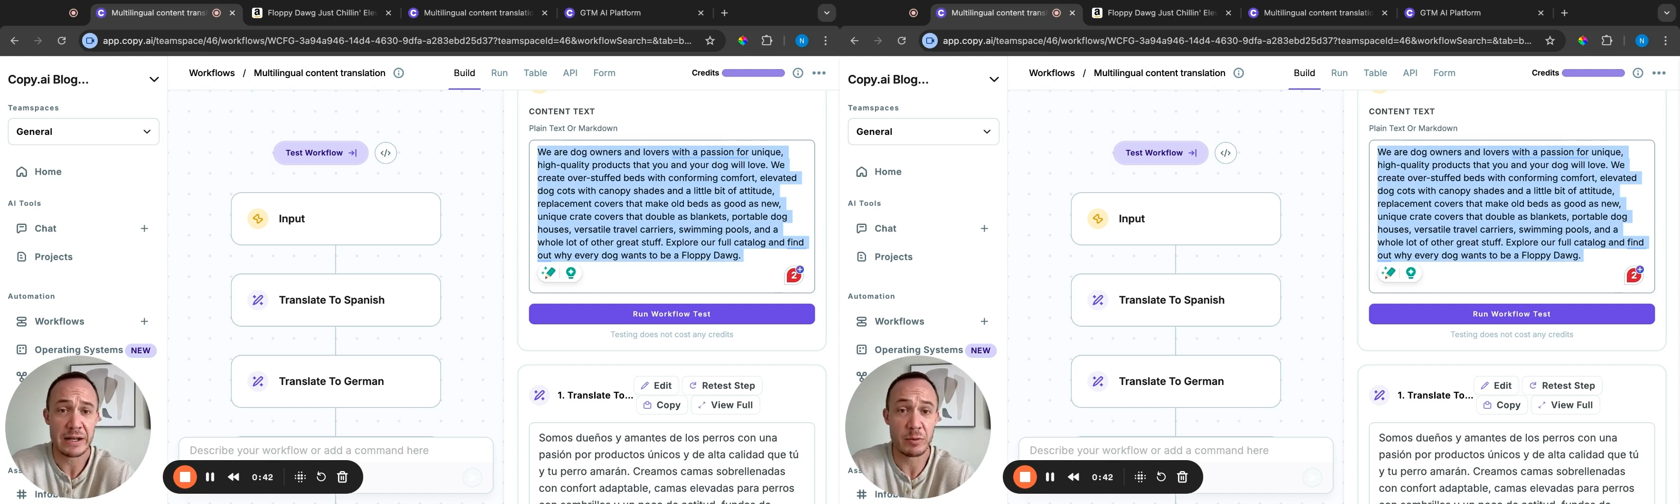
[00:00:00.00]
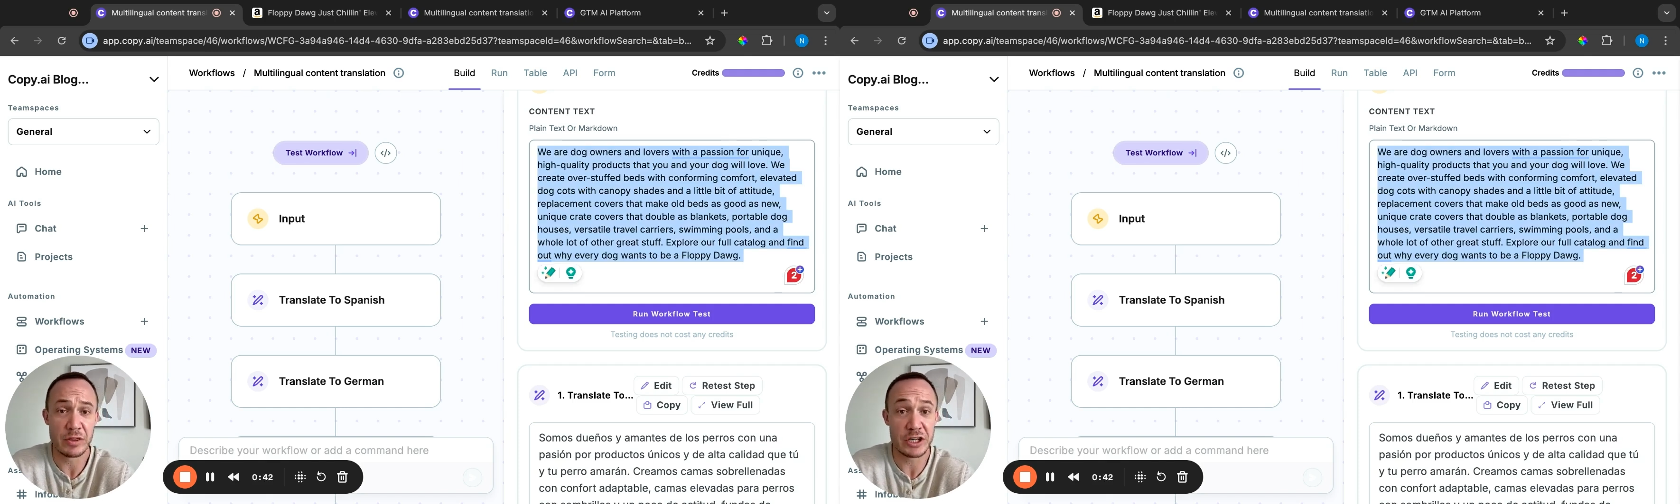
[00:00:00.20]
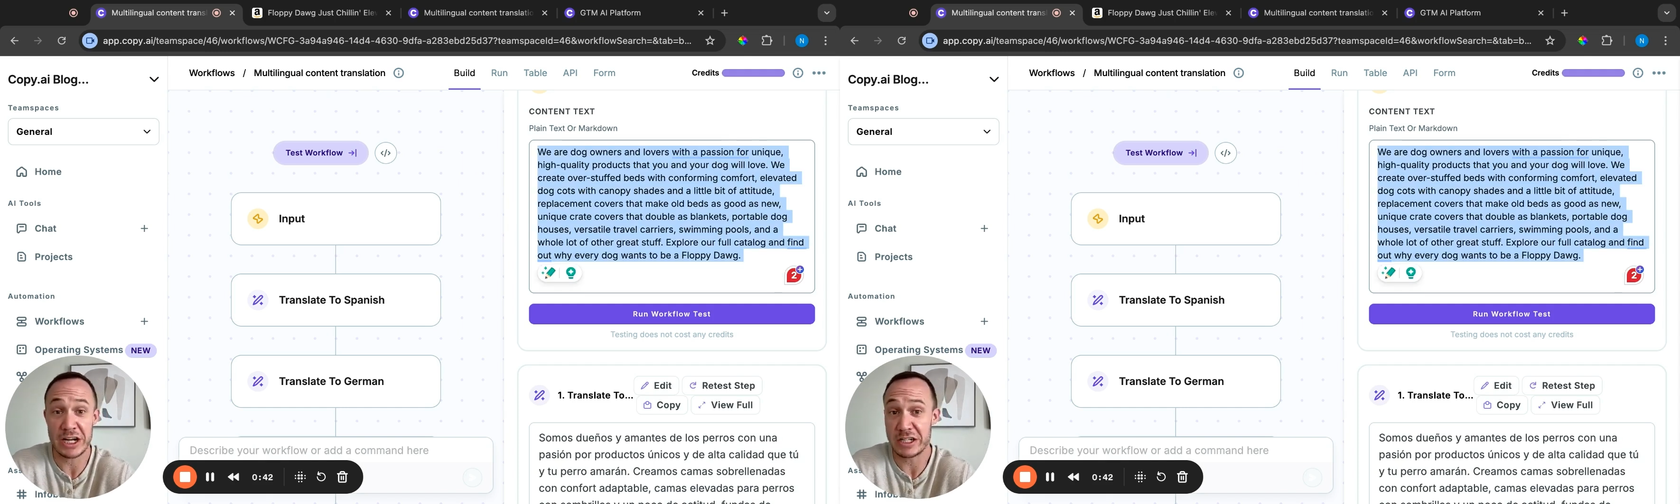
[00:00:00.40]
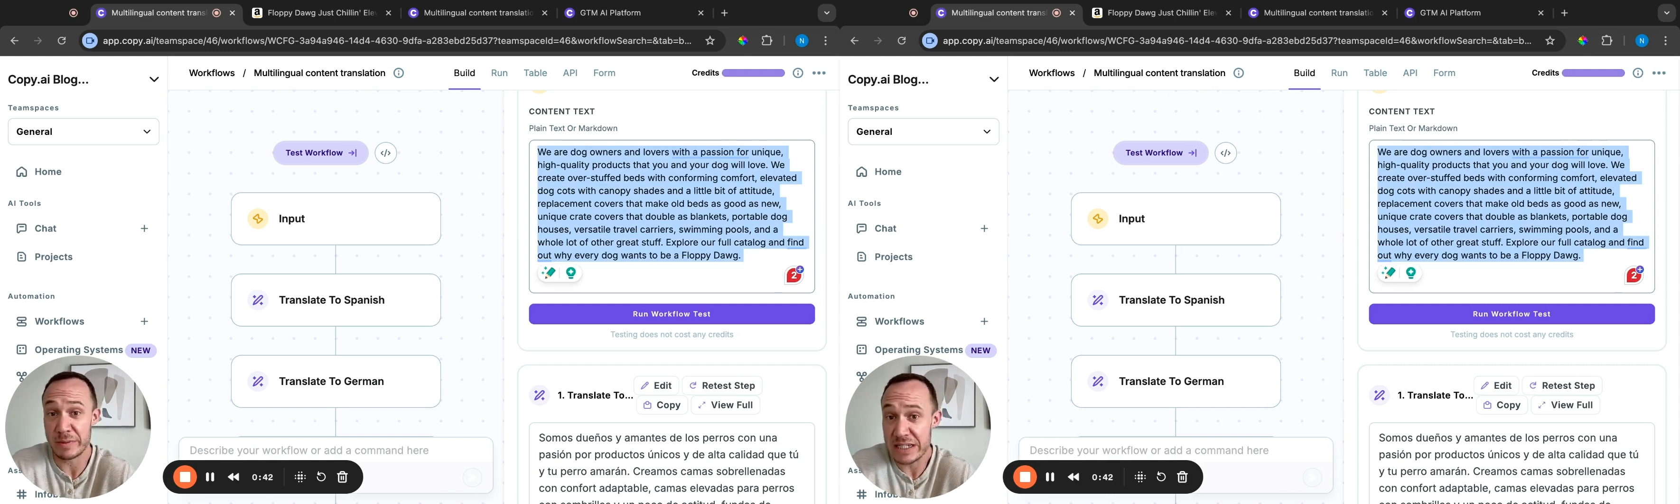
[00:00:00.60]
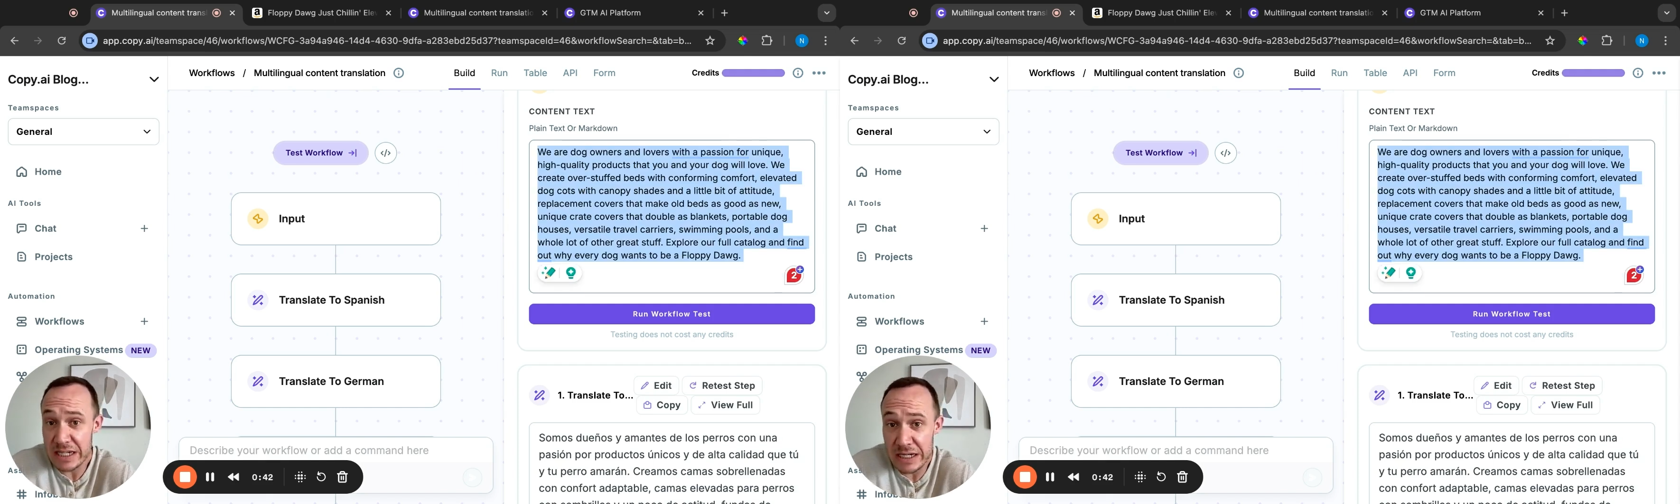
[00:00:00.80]
with
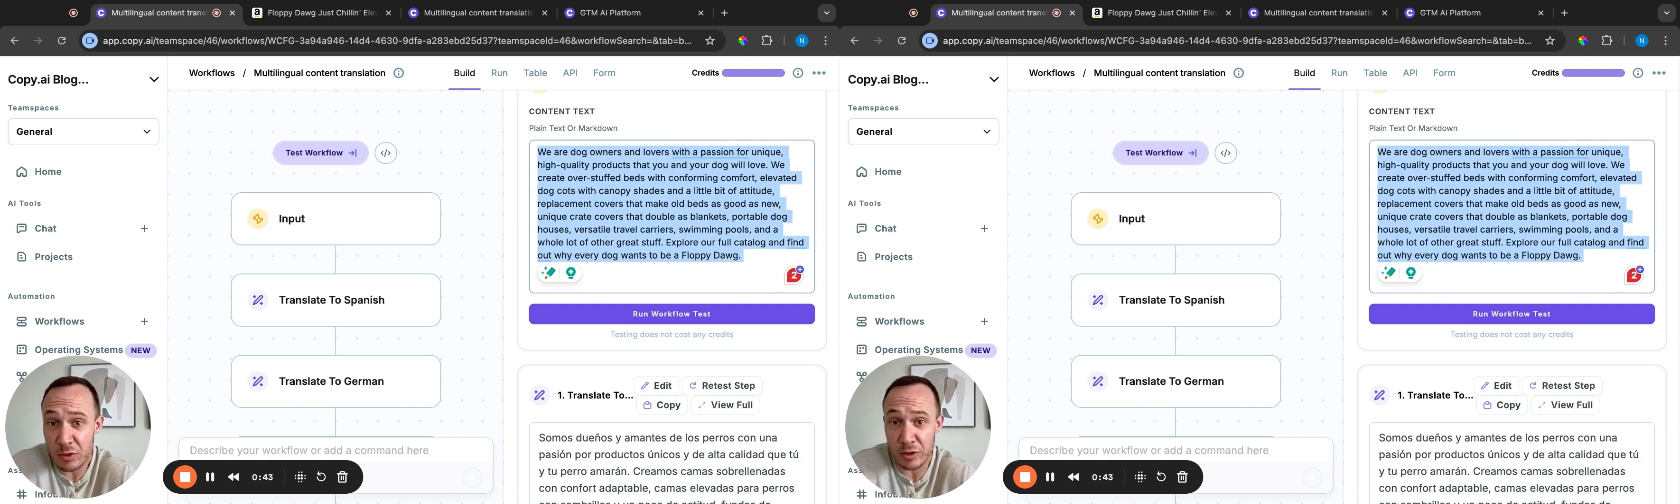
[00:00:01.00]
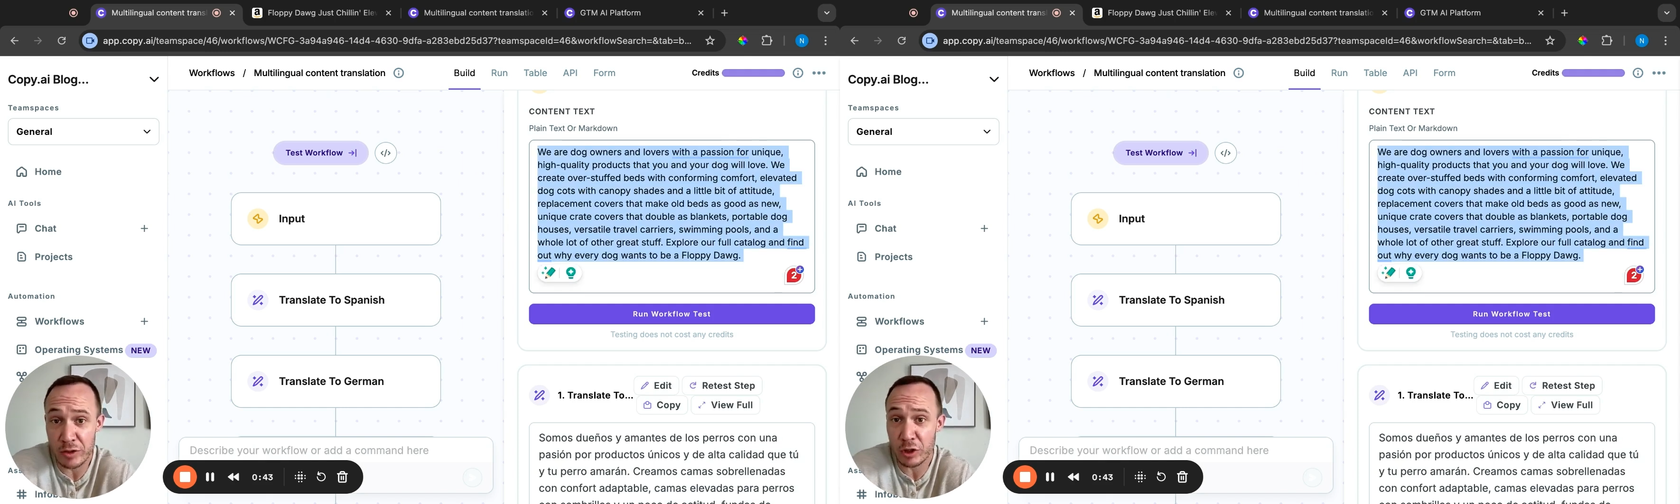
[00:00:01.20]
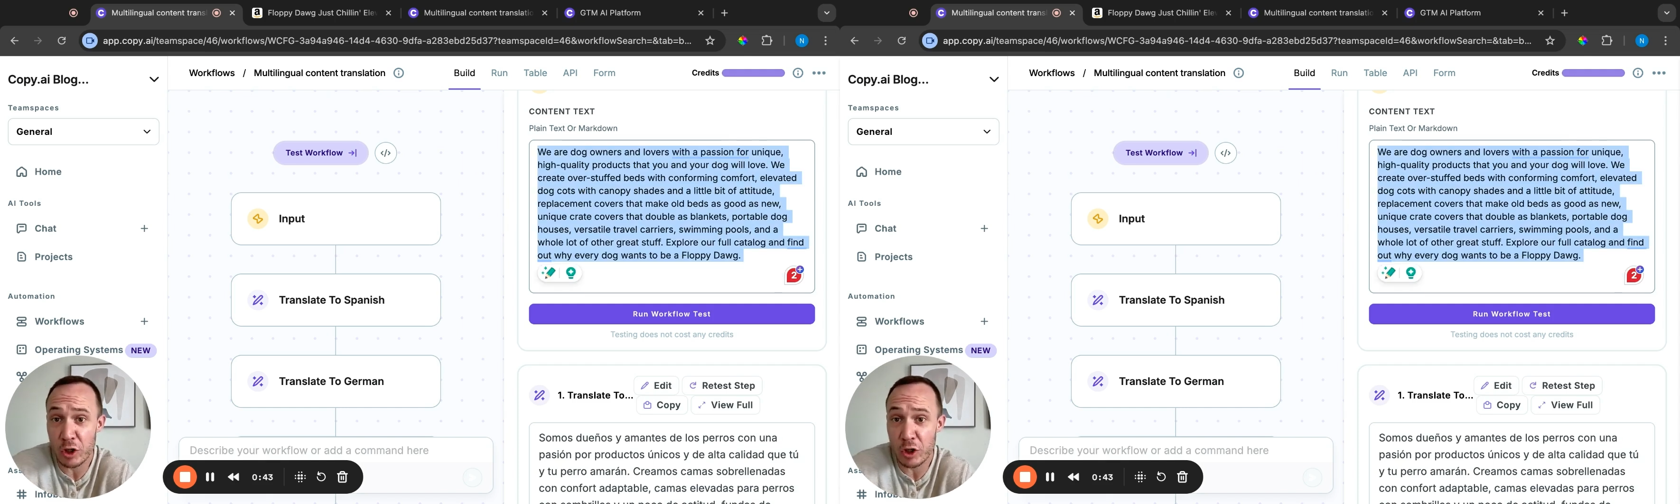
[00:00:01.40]
ChatGPT or another